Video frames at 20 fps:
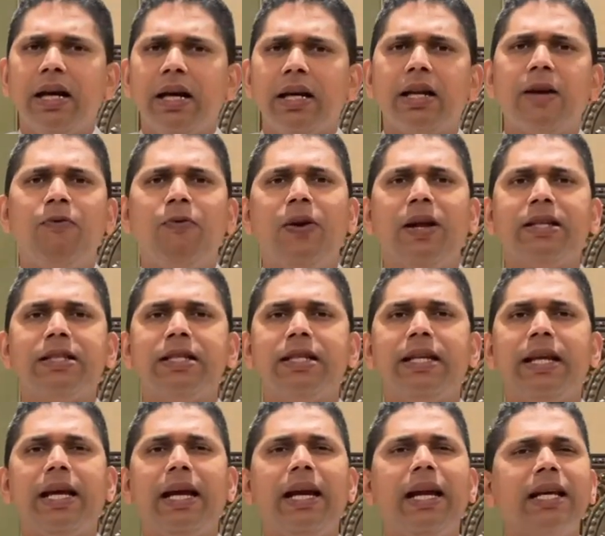Reflect
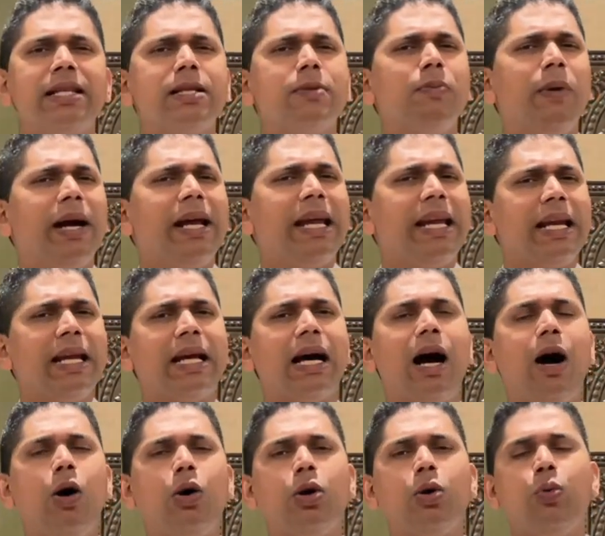today, does my
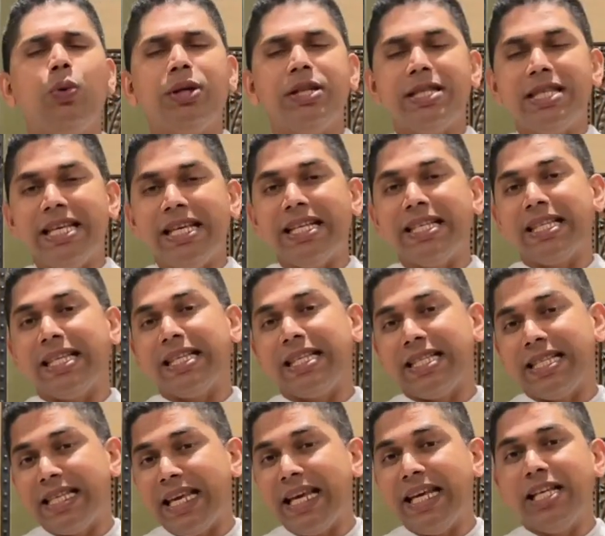encounter with
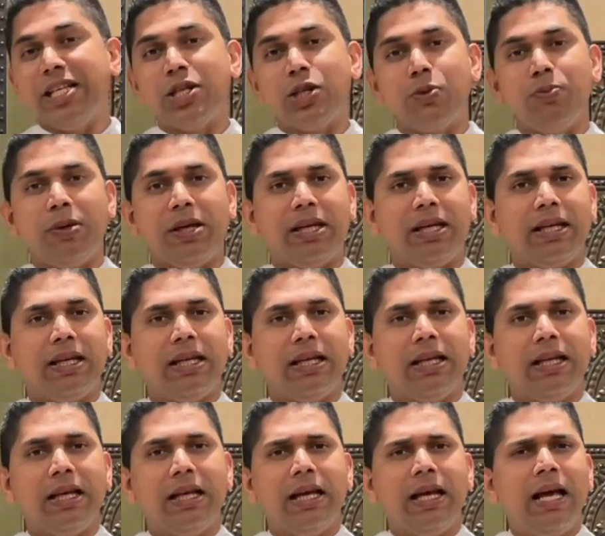Jesus change me?
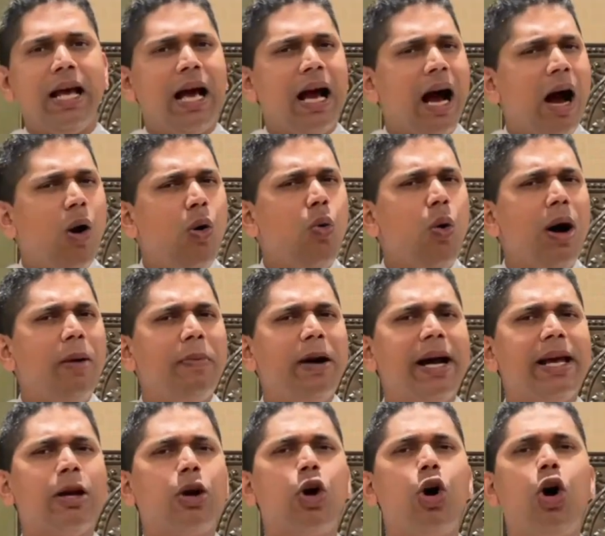How am
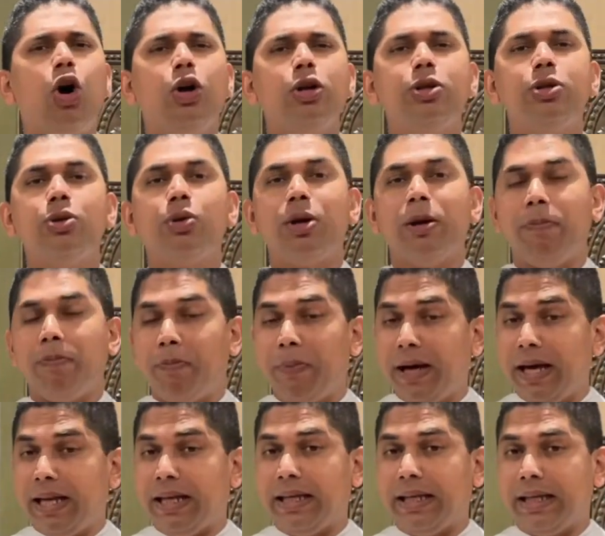I called to
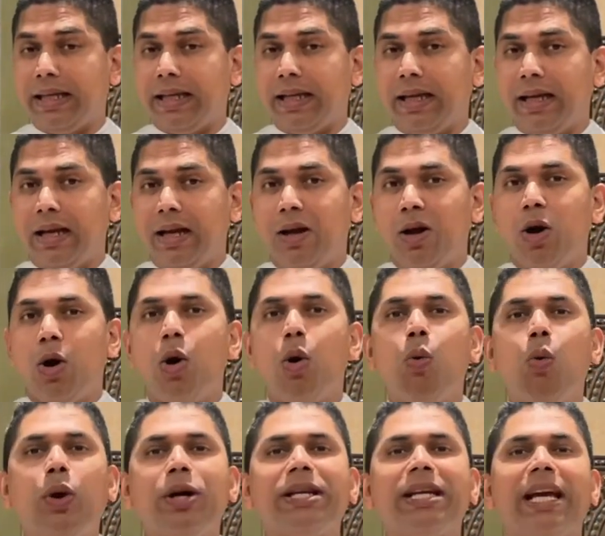repent?
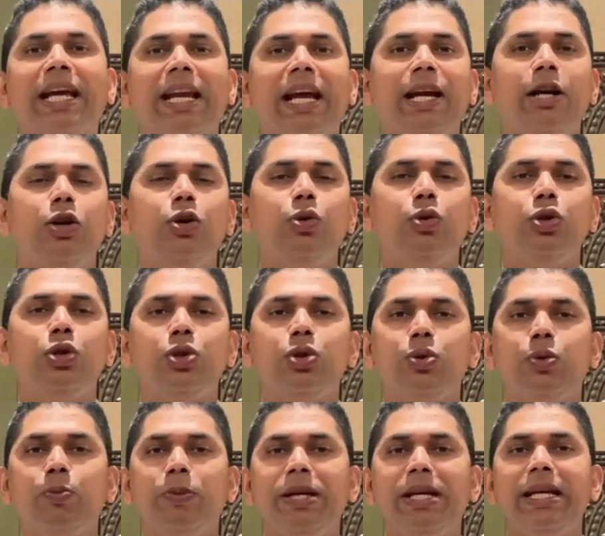What can I do
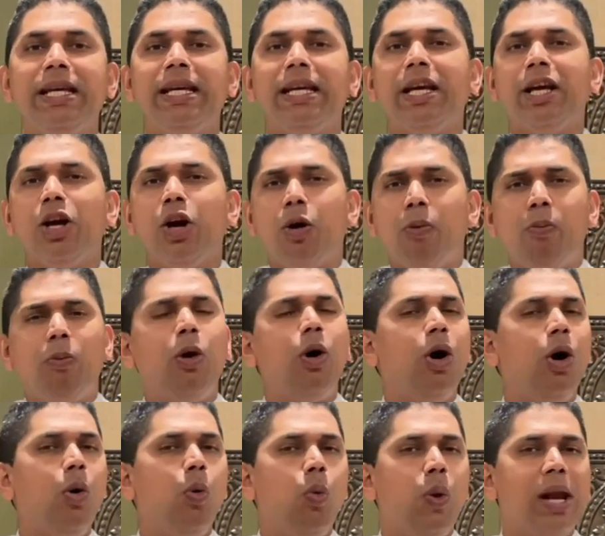to be
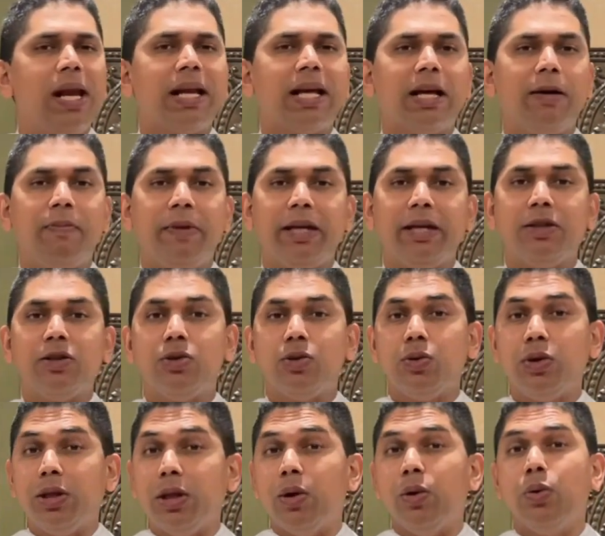more welcoming to
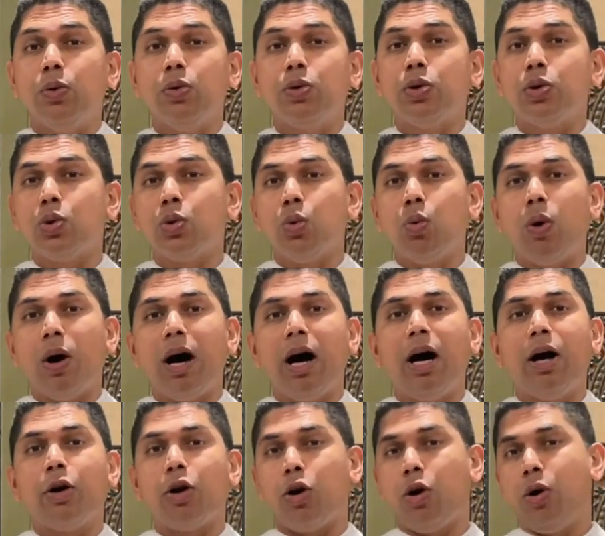those who
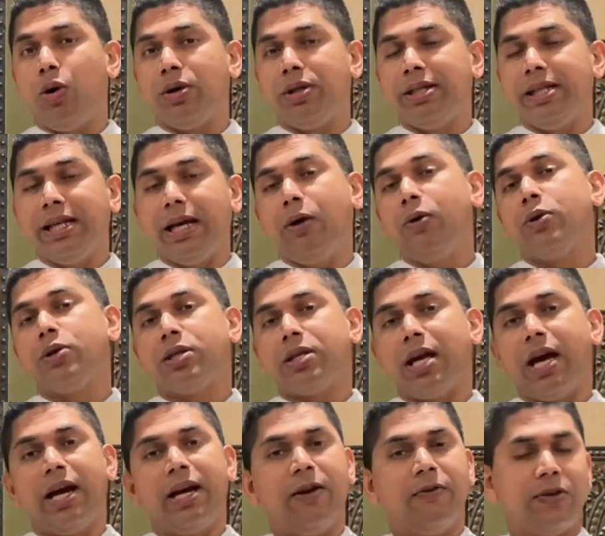are on the
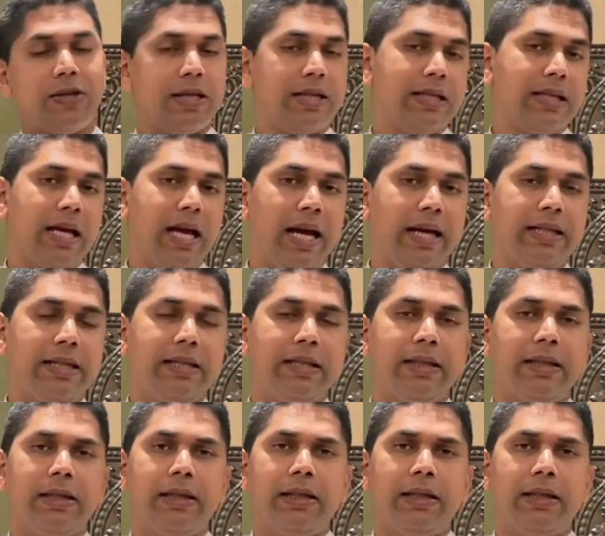outside of society?